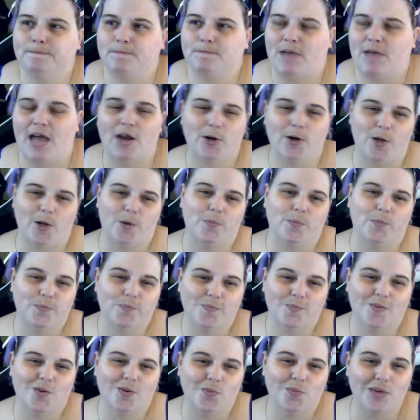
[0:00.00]
I don't know.
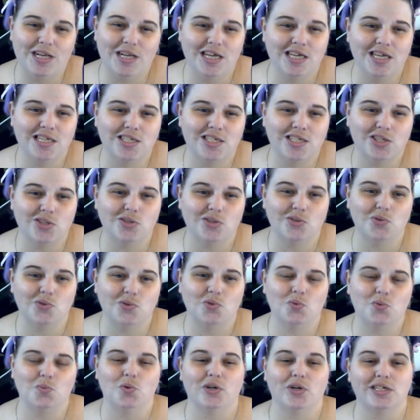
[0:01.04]
We need
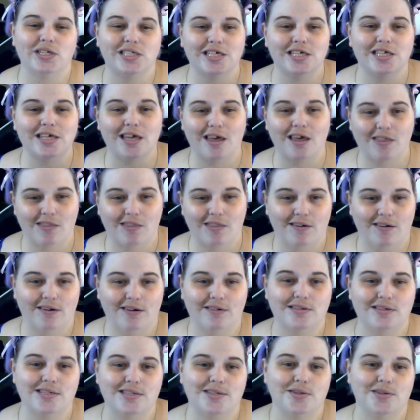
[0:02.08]
to work together
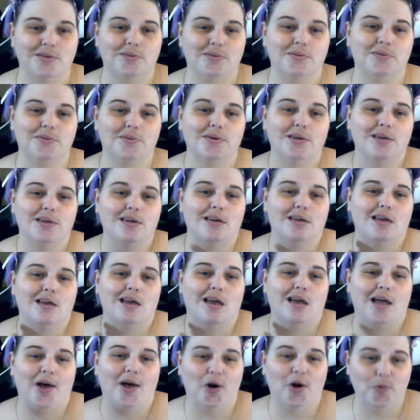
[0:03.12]
to
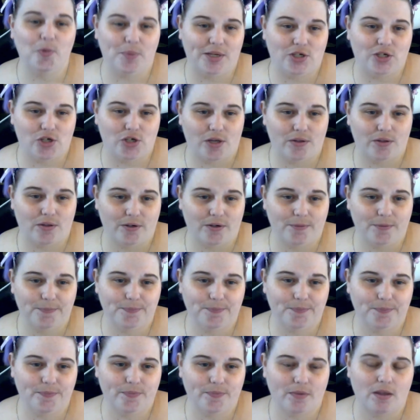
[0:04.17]
help each other.
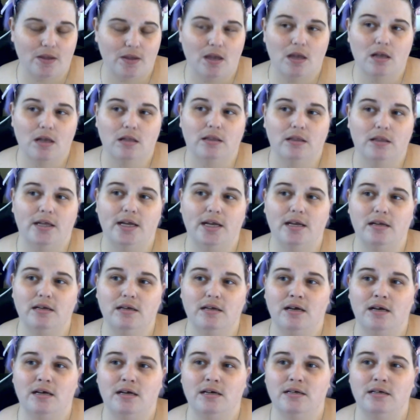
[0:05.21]
Let
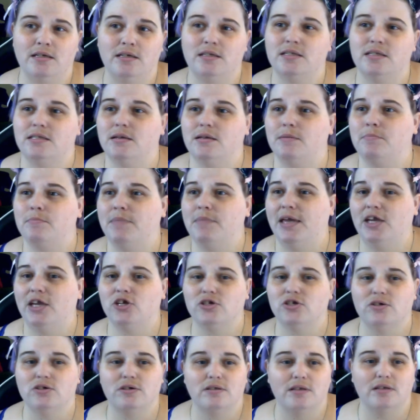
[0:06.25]
us make
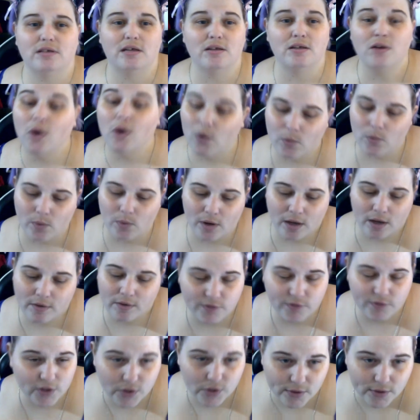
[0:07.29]
sure that no one
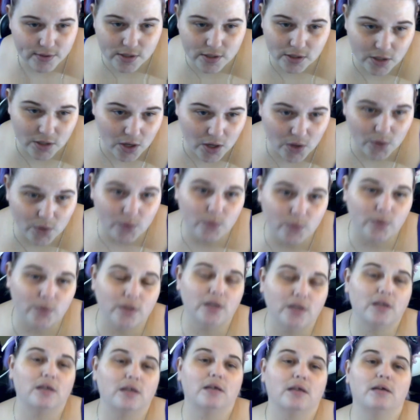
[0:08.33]
feels alone.
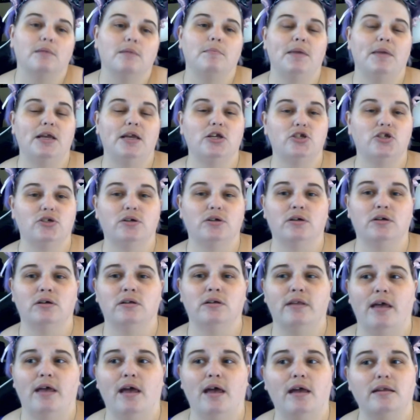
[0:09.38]
Make sure
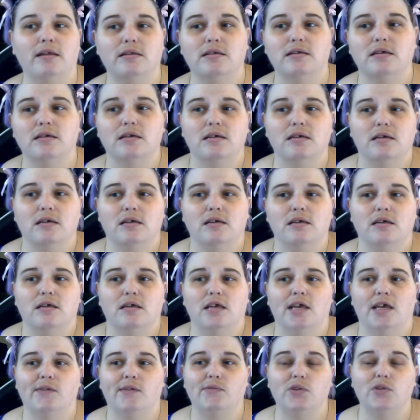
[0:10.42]
that
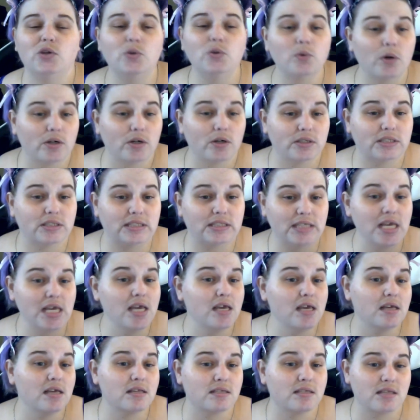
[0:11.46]
if you are
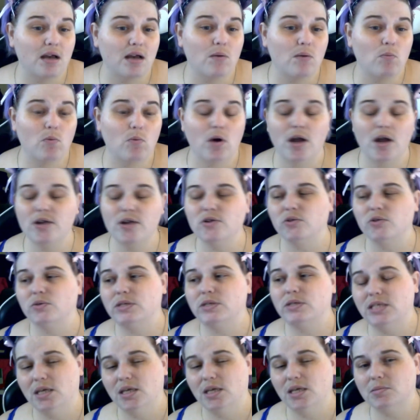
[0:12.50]
seeing someone who
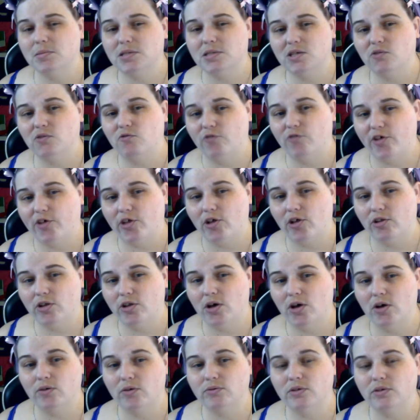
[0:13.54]
seems to feel
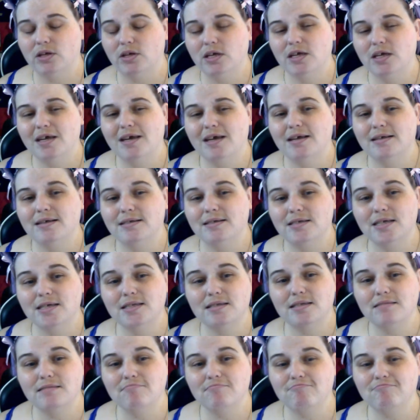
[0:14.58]
alone, just